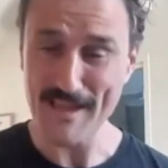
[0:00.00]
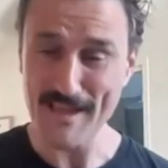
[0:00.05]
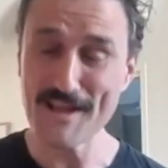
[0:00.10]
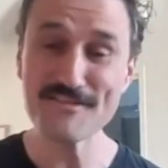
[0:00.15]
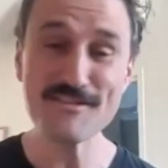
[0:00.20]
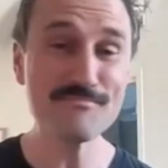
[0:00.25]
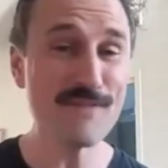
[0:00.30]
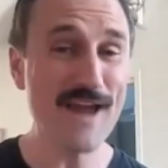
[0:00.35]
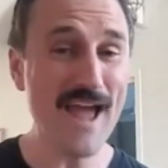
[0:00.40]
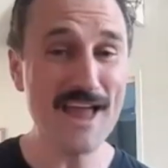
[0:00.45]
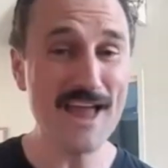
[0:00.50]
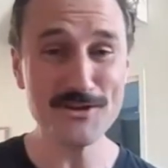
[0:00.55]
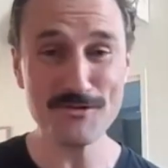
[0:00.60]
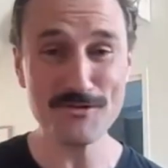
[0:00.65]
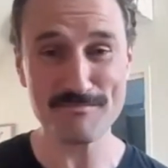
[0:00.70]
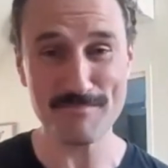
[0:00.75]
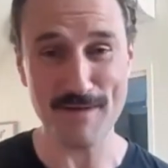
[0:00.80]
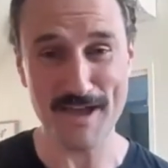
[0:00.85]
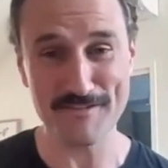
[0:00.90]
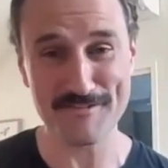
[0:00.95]
It's a brand new
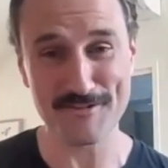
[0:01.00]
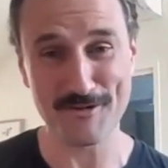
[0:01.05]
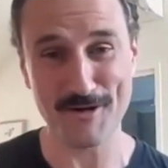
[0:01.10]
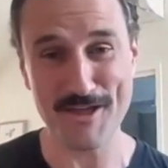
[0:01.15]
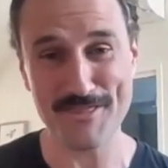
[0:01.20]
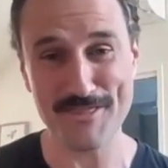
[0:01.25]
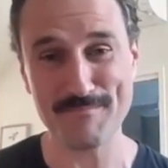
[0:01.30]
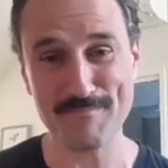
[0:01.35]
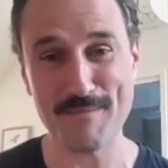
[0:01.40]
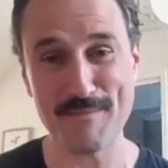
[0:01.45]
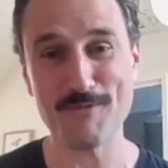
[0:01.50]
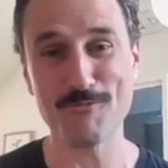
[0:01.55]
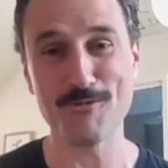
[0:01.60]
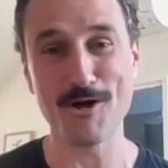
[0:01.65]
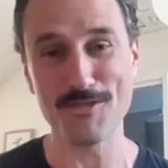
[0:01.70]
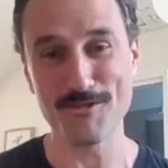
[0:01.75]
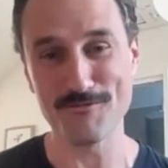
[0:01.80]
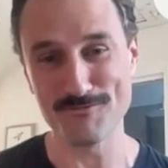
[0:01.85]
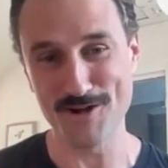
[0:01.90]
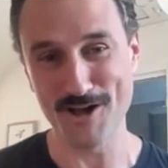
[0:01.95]
space, so I think maybe
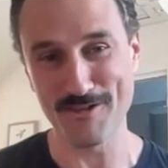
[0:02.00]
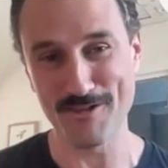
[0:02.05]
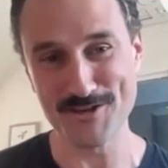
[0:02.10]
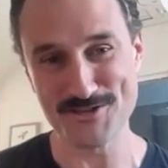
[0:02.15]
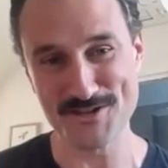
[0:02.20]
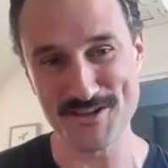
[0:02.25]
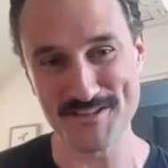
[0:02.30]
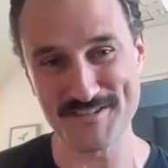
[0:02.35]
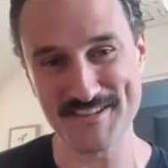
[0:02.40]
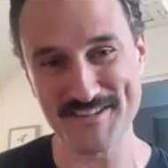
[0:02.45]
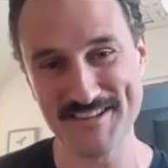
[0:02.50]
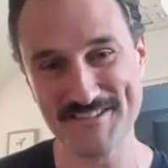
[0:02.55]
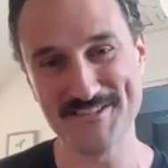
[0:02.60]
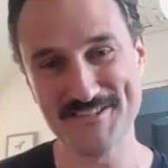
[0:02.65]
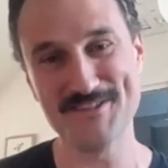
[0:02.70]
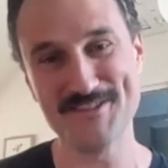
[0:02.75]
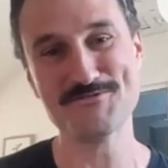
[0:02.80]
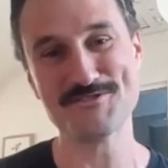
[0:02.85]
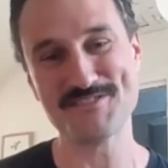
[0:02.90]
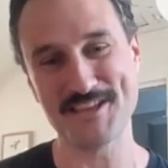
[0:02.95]
wealth of knowledge is an
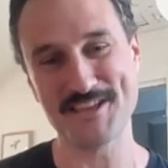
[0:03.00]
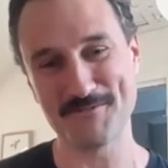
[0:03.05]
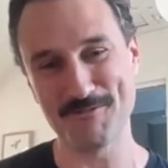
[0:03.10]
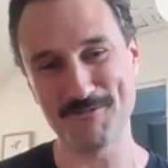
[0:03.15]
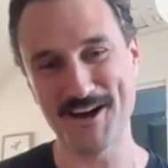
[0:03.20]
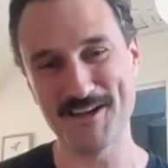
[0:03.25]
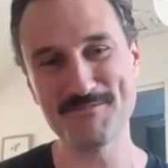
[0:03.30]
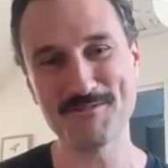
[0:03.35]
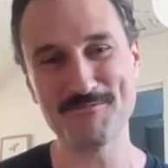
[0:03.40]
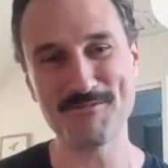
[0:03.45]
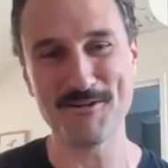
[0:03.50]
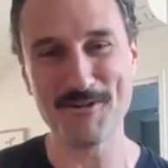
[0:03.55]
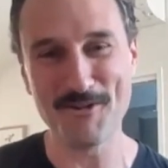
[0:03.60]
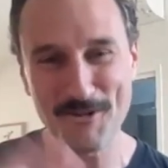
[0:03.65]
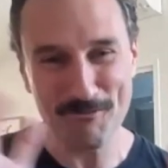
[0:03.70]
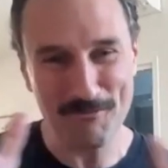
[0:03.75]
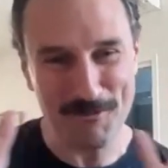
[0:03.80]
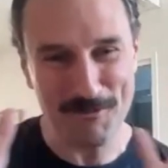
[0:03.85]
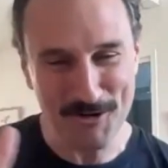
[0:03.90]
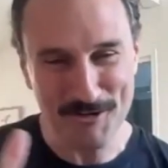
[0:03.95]
interesting one, but we're
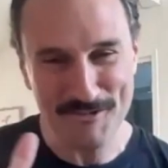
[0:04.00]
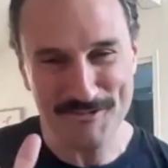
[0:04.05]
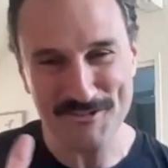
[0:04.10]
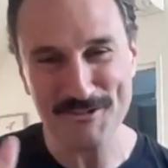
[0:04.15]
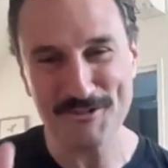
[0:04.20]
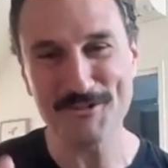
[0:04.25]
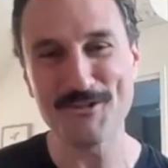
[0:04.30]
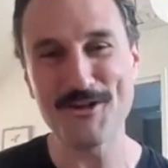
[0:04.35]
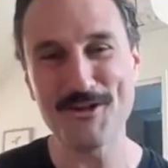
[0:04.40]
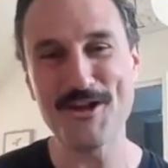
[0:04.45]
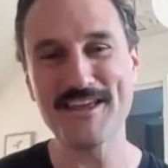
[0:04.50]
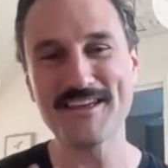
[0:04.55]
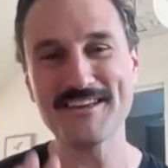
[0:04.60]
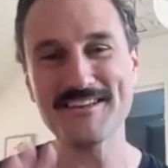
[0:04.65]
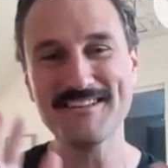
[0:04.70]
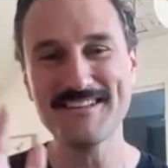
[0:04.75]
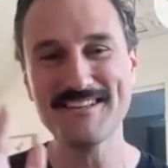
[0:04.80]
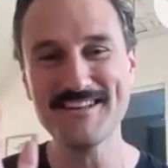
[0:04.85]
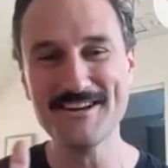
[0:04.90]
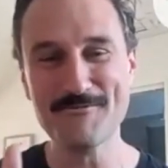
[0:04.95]
all still learning.
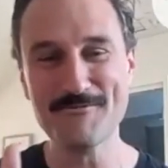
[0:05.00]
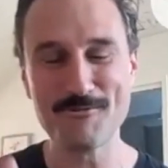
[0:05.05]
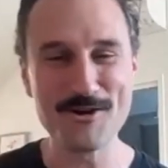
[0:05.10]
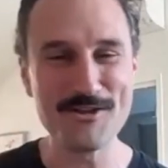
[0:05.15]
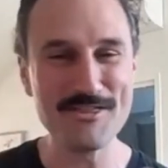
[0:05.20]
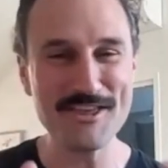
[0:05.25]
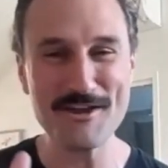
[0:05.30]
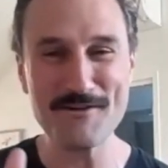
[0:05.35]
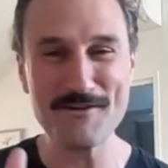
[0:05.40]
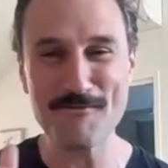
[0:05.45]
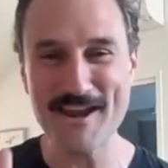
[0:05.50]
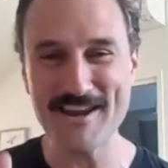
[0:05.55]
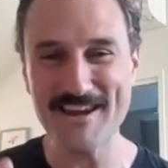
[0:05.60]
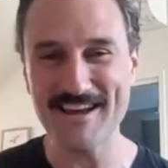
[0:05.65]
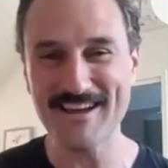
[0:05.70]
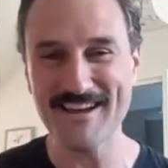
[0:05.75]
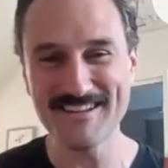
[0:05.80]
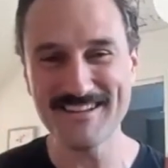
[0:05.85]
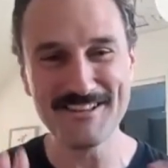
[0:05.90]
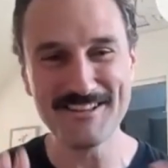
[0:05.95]
We're in the
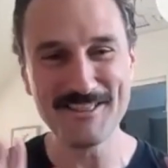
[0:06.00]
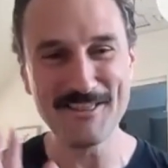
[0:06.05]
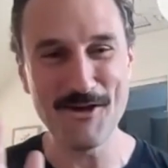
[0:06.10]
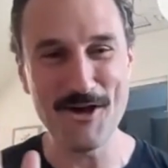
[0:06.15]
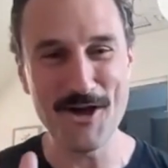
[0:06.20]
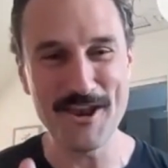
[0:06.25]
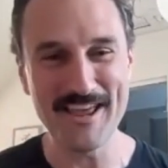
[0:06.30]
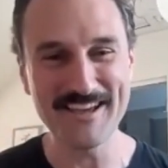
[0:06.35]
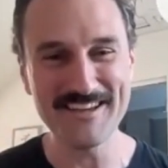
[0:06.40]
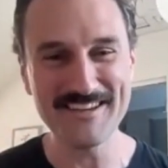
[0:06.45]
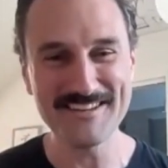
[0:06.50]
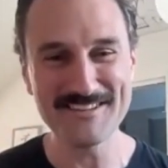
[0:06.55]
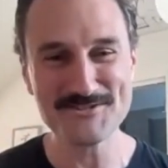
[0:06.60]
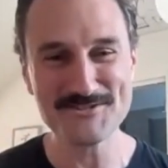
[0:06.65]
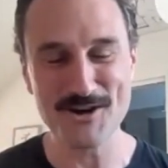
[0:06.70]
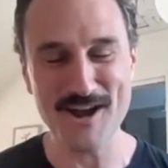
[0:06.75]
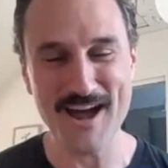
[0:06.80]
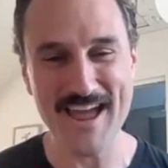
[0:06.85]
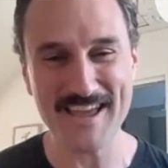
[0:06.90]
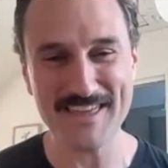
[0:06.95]
arena, learning,
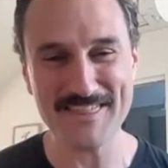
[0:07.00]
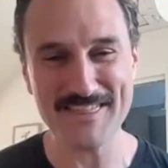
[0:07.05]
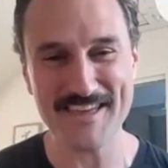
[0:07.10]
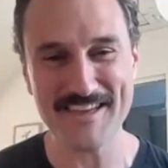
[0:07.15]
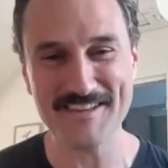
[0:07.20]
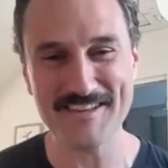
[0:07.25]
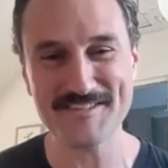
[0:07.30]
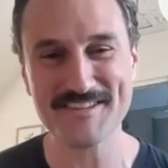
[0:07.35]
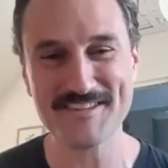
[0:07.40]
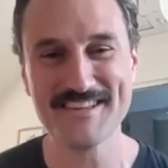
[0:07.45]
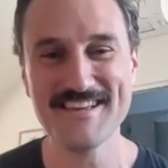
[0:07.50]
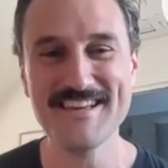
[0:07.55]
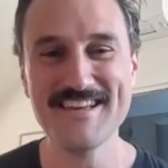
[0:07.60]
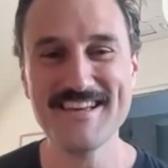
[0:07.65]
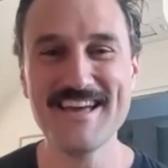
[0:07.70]
trying things.